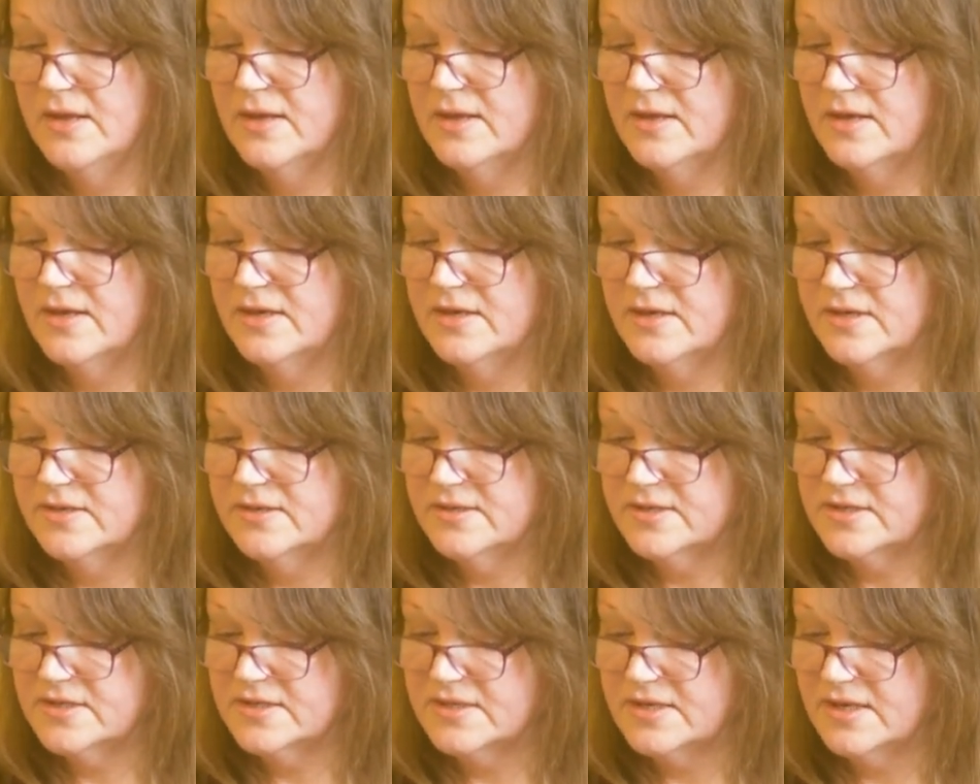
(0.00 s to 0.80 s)
In
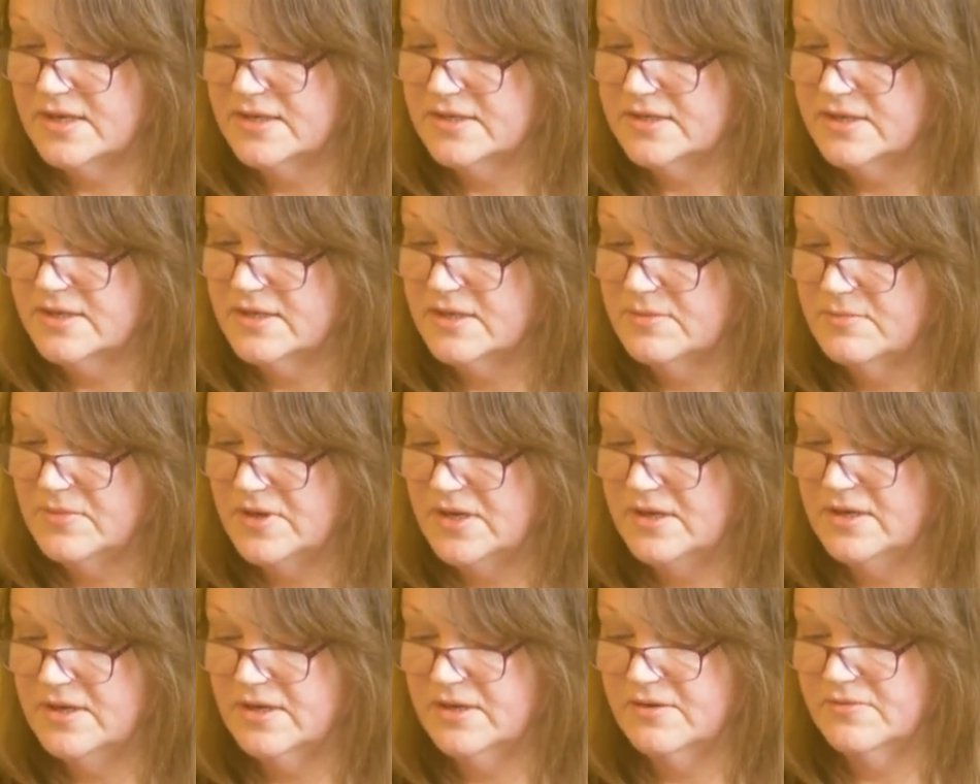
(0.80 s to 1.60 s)
understanding the
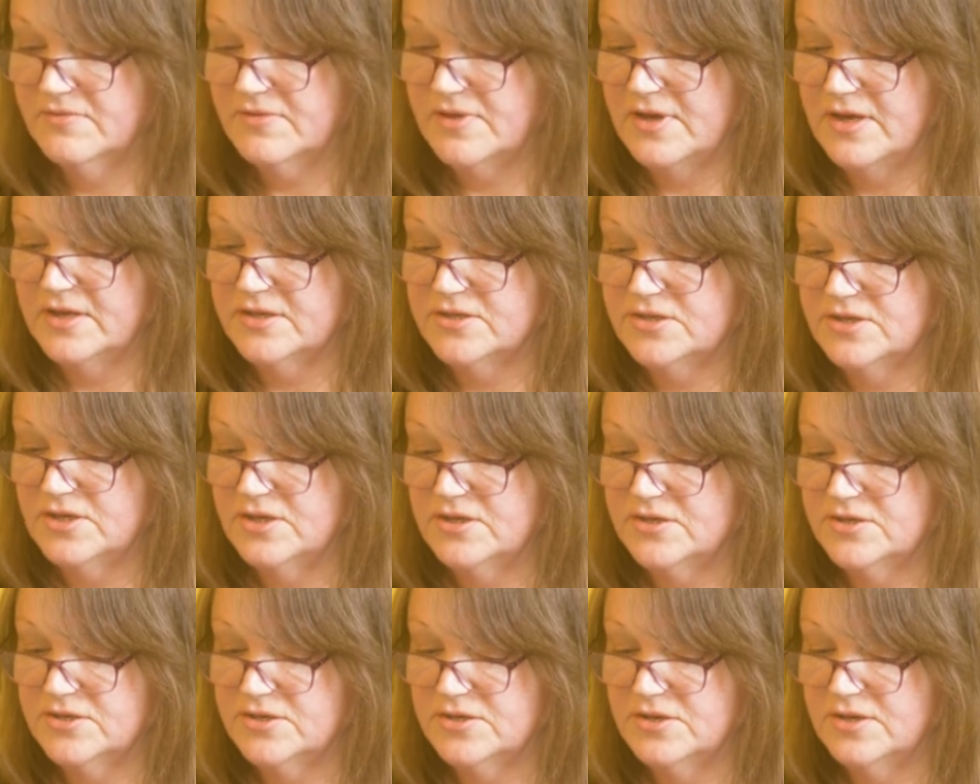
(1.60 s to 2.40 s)
meaning of that
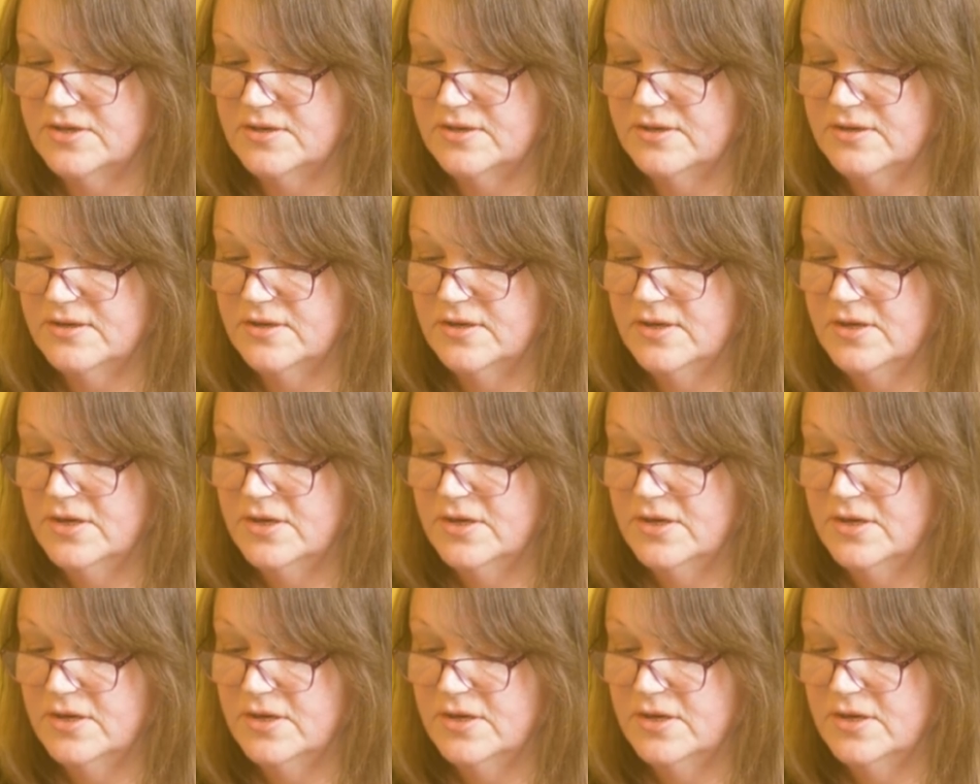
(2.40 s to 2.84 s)
gesture,